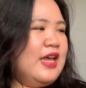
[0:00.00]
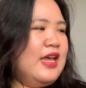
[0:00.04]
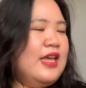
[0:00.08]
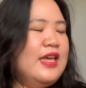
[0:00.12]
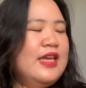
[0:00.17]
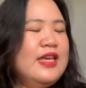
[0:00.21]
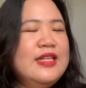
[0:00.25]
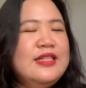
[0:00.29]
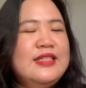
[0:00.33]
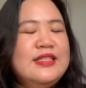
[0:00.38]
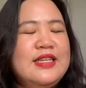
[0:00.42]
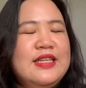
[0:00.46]

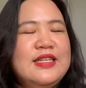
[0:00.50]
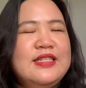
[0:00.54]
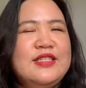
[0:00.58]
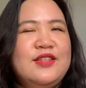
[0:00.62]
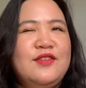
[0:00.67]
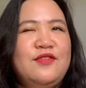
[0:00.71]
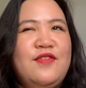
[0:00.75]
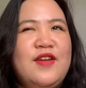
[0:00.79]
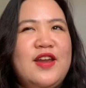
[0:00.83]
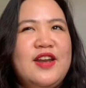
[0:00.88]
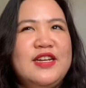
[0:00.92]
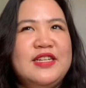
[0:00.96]
It's
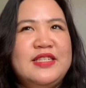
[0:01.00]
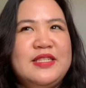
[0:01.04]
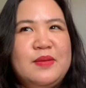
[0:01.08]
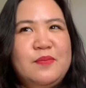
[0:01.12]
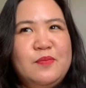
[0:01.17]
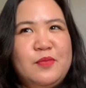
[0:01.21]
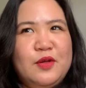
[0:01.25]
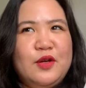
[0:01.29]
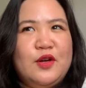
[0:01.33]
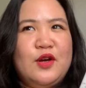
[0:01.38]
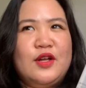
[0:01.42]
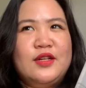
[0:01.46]
a very
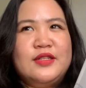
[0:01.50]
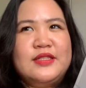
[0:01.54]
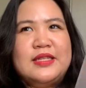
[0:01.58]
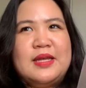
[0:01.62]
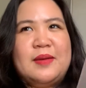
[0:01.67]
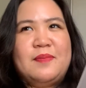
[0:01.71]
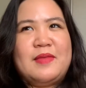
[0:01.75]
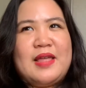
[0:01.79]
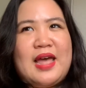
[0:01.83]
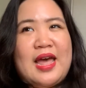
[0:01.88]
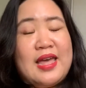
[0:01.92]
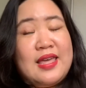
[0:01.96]
simple
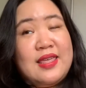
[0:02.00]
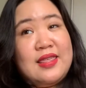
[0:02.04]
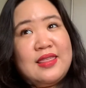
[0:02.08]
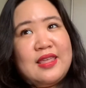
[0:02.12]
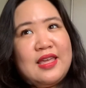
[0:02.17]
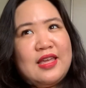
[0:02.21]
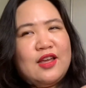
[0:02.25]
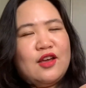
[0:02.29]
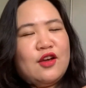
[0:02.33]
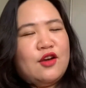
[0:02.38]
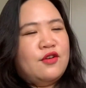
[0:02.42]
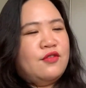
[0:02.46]
concept, I
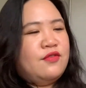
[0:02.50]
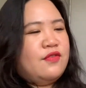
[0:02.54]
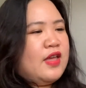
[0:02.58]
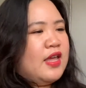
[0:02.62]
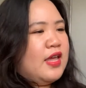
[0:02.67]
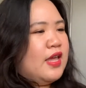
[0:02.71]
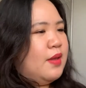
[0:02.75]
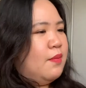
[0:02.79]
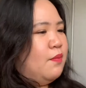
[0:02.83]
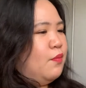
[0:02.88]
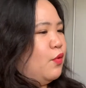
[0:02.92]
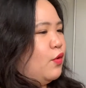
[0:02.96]
think, of
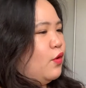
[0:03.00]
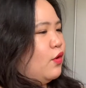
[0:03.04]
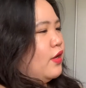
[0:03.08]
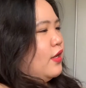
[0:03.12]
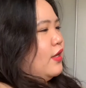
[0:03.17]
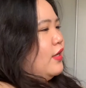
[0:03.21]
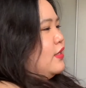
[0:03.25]
a book.